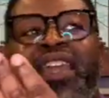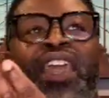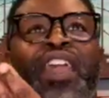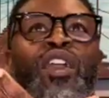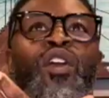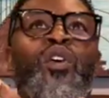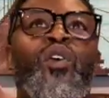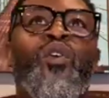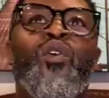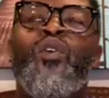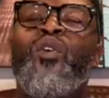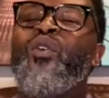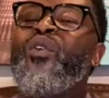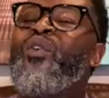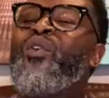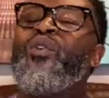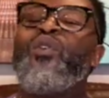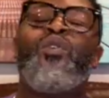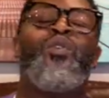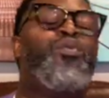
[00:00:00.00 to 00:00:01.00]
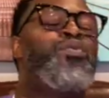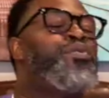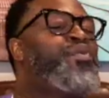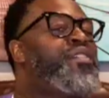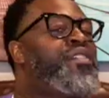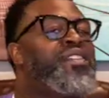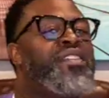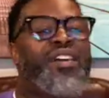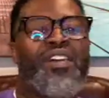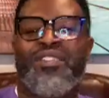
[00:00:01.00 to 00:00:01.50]
a whole
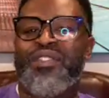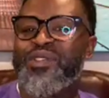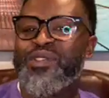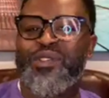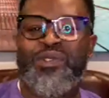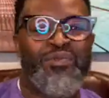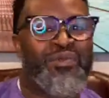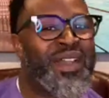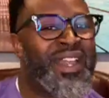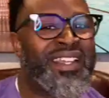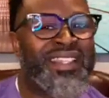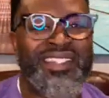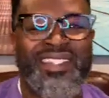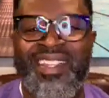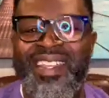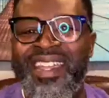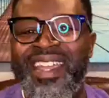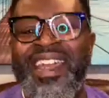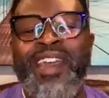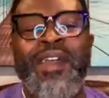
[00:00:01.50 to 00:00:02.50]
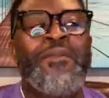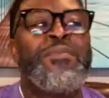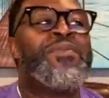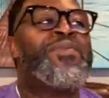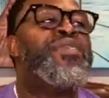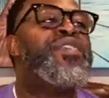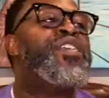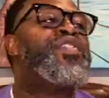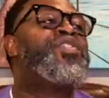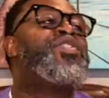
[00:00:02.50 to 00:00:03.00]
nother direction.
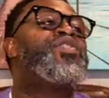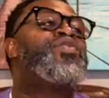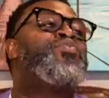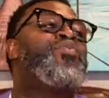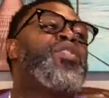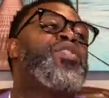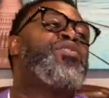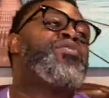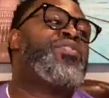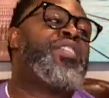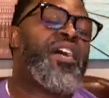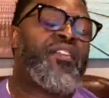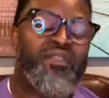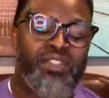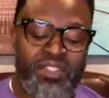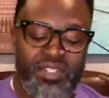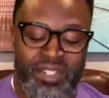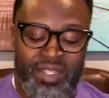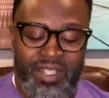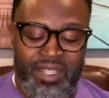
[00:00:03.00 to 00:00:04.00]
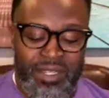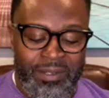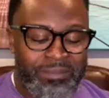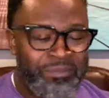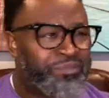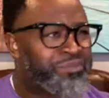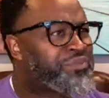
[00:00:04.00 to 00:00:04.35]
This is when you definitely should get.